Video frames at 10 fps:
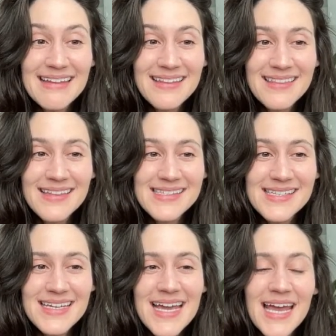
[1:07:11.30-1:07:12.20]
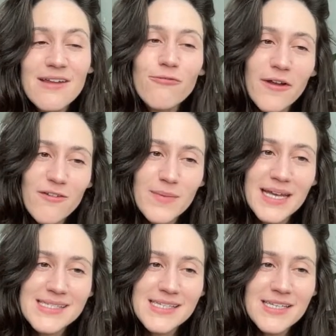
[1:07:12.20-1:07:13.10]
that's. And forgive me.
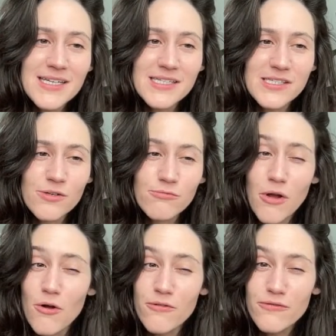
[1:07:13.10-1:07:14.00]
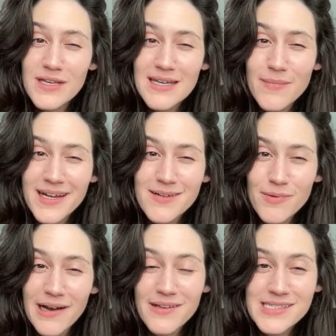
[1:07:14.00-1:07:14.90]
Is it Zerovi? Am I going to
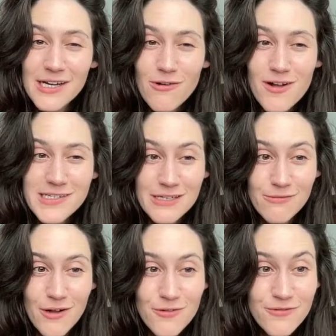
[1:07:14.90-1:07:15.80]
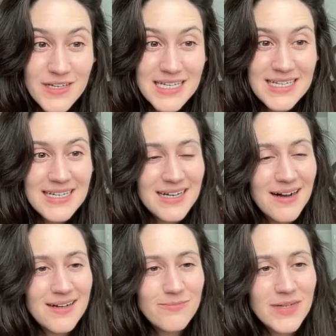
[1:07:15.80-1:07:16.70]
pronounce that wrong? Zerovi.
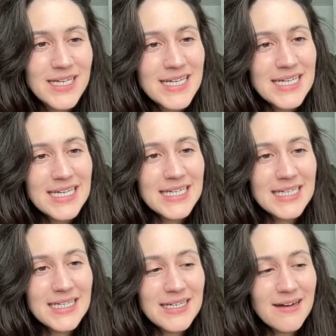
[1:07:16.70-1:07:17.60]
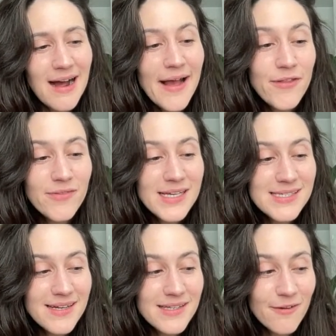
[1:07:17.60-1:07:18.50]
I think they
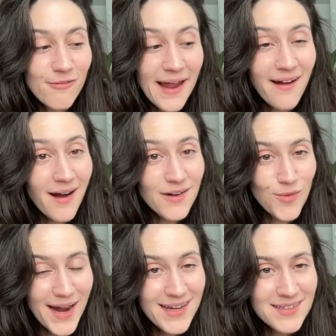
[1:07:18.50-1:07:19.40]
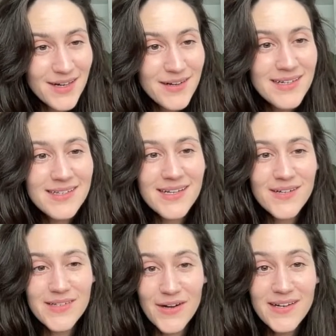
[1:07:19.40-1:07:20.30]
send in their vanguard. Right. They're
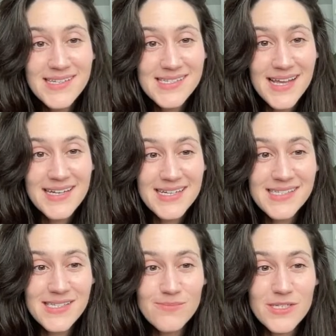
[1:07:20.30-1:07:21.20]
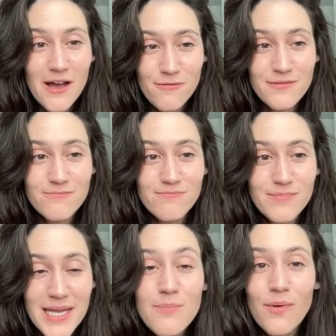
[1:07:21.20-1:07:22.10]
gonna send in some tough
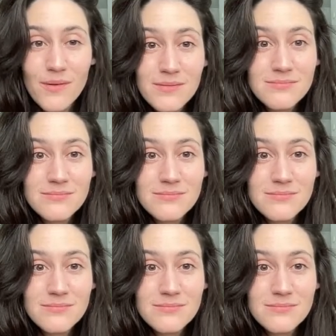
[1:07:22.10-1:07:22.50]
people